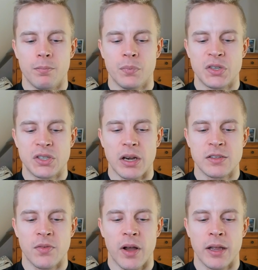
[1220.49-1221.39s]
the studies
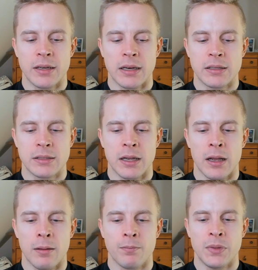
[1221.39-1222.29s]
find that
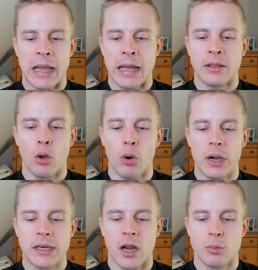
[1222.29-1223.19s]
um, yeah, the
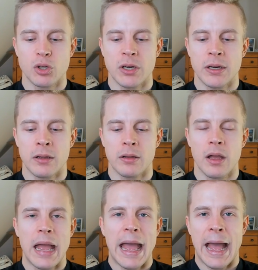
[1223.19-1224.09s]
early time you're eating
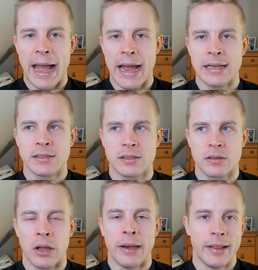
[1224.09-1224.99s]
has
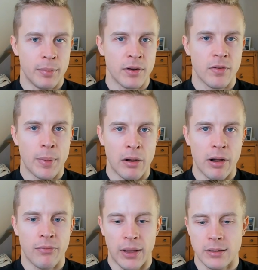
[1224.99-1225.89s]
a little bit of a better
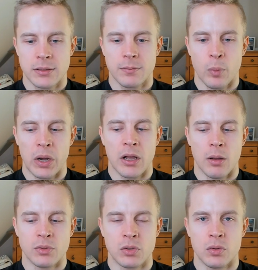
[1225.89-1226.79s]
effect when it
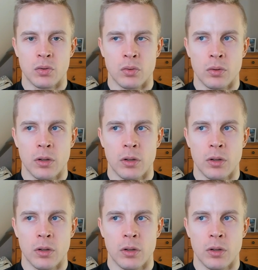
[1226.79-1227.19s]
comes to